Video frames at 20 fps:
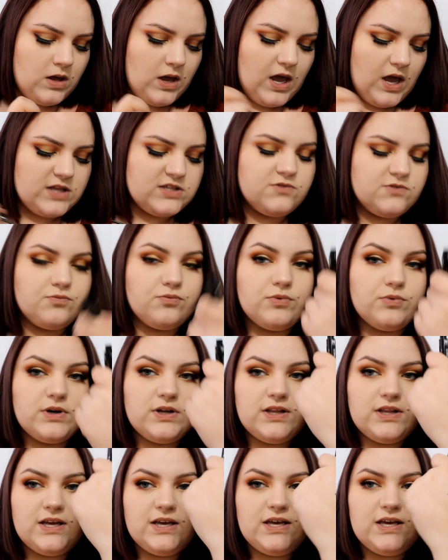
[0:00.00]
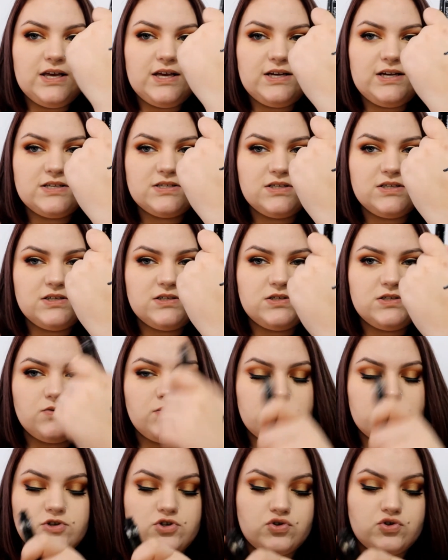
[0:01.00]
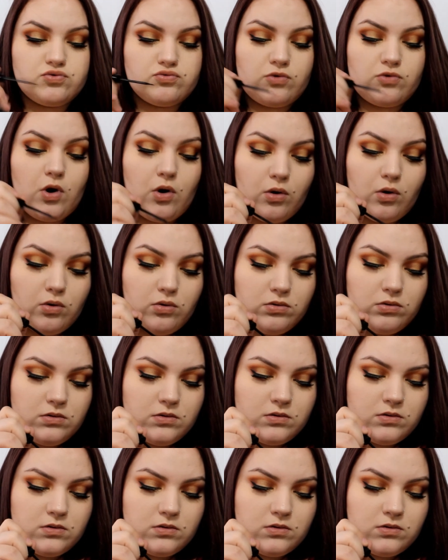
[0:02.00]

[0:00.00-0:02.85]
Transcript: it's really easy to control,